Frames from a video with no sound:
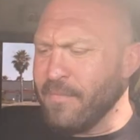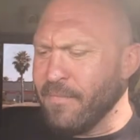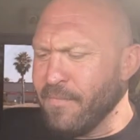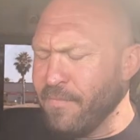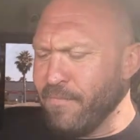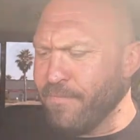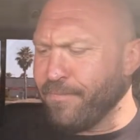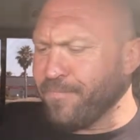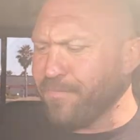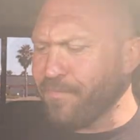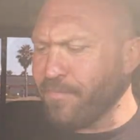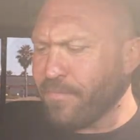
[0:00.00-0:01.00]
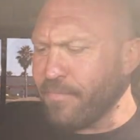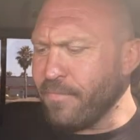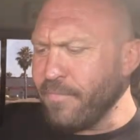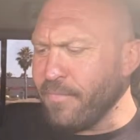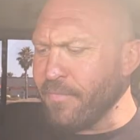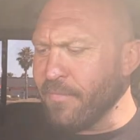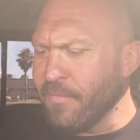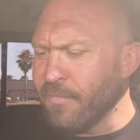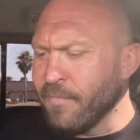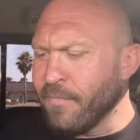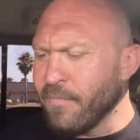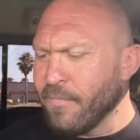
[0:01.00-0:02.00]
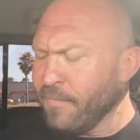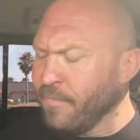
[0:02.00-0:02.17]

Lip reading: (silence)